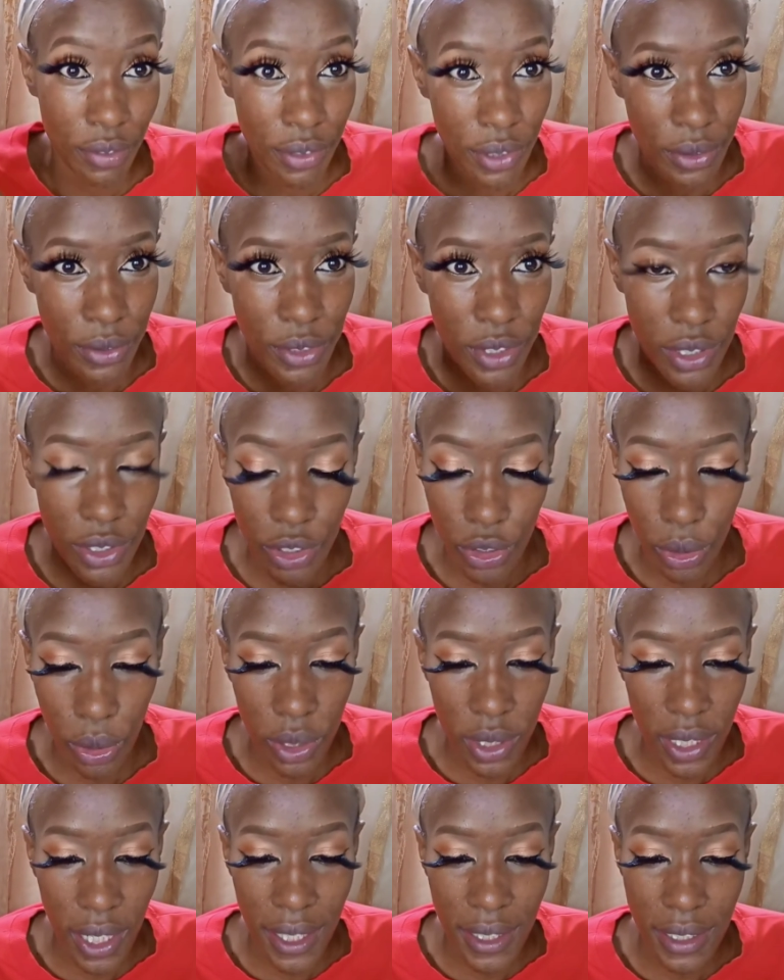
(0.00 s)

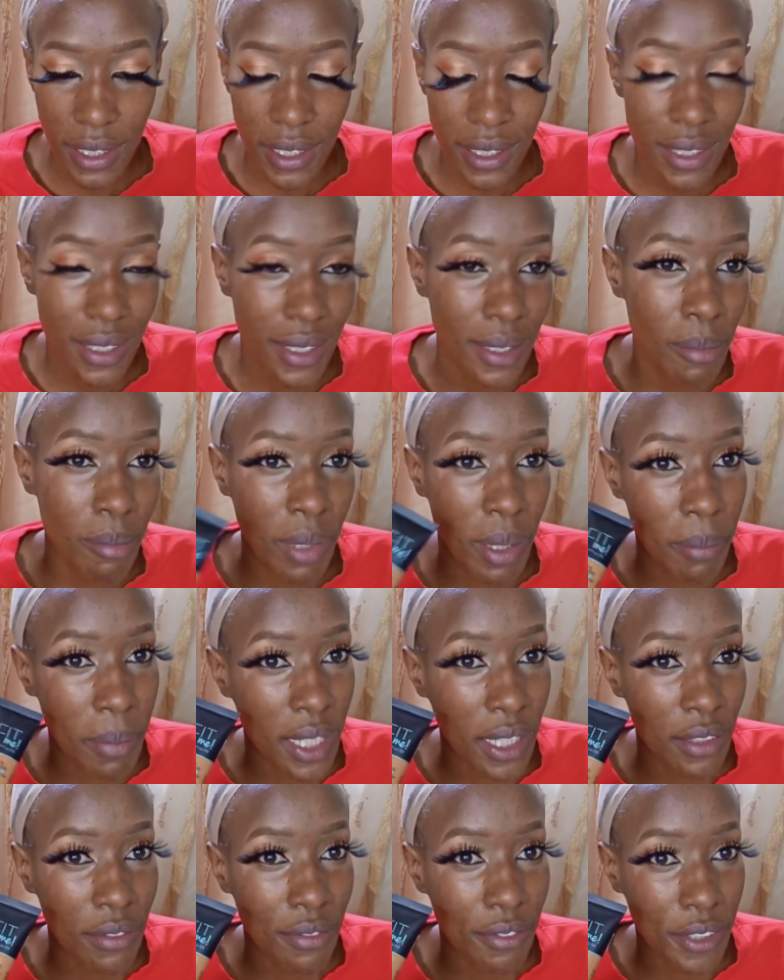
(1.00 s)
foundation and it's the
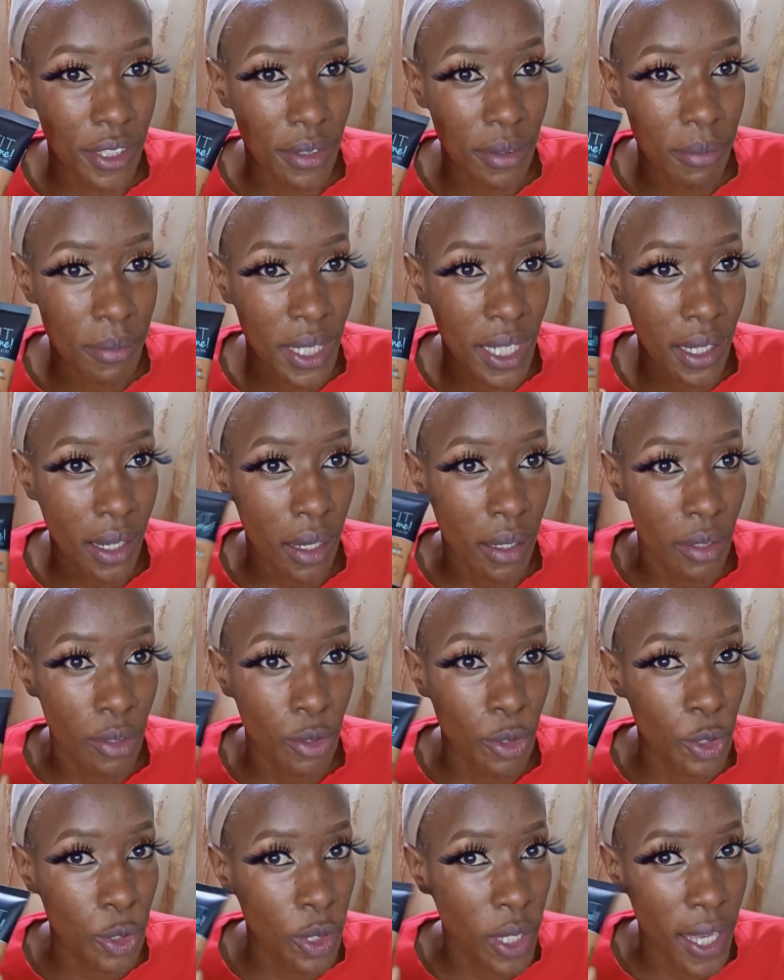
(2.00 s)
Maybelline Fit Me. I
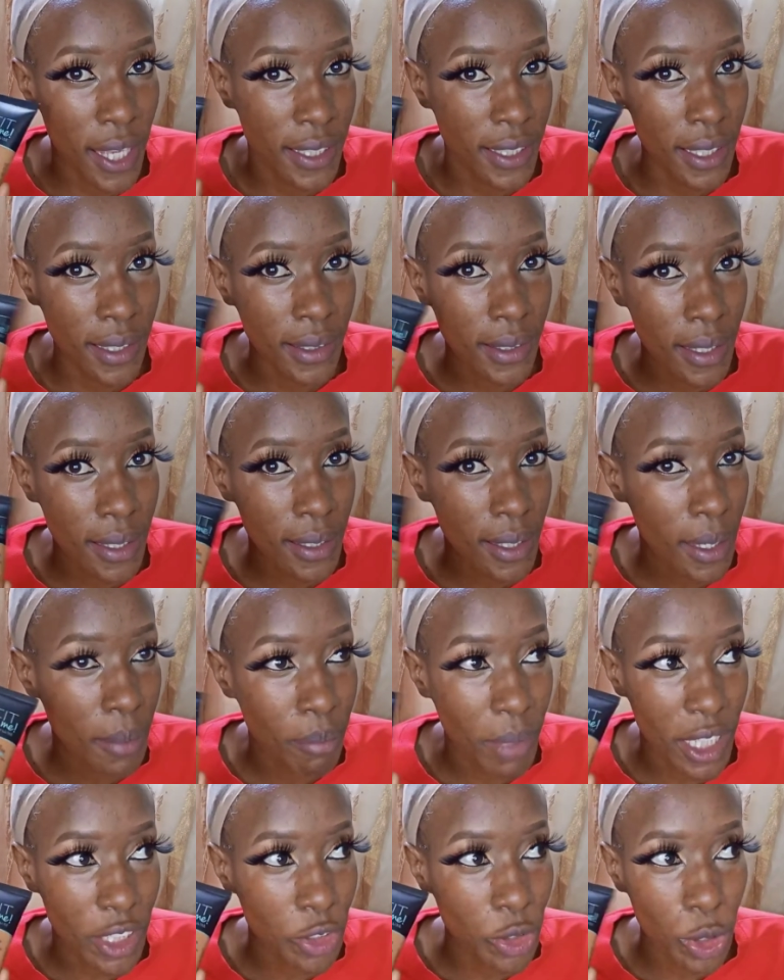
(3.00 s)
know you guys are thinking, but